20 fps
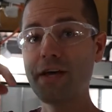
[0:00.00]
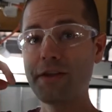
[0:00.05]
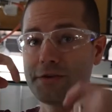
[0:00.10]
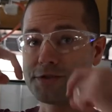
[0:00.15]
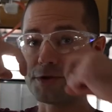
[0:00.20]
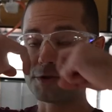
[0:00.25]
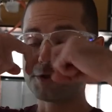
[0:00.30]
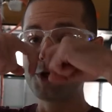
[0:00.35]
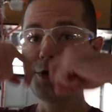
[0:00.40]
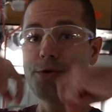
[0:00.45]

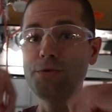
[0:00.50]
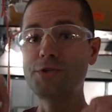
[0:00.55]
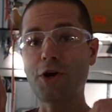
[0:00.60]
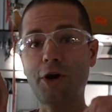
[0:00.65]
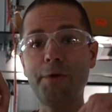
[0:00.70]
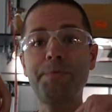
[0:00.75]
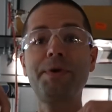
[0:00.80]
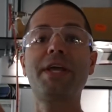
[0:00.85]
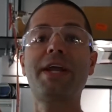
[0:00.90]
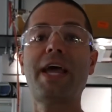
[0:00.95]
those are 2
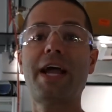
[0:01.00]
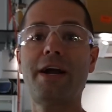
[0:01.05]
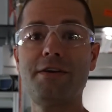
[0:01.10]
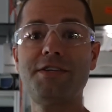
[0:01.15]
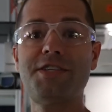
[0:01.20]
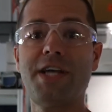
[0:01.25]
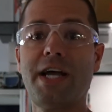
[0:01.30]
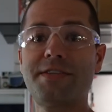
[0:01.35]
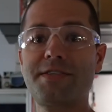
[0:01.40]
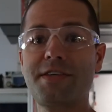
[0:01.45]
turbulent air
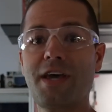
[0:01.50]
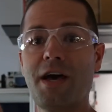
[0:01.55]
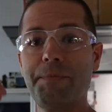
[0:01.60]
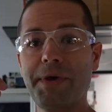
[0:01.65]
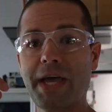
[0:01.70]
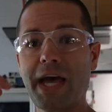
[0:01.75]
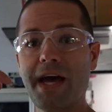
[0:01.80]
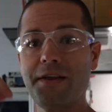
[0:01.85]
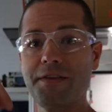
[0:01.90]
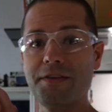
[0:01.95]
jets
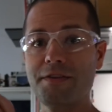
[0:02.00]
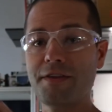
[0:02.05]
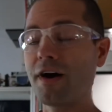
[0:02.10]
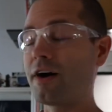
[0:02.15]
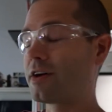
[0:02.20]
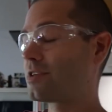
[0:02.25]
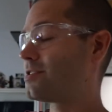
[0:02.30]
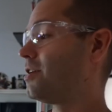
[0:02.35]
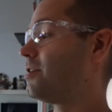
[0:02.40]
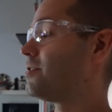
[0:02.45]
coming out of the
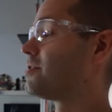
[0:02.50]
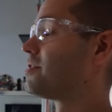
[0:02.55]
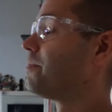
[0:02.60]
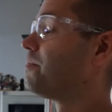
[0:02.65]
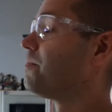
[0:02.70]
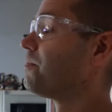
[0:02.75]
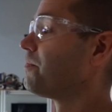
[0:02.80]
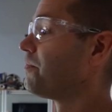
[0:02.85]
dog's nose.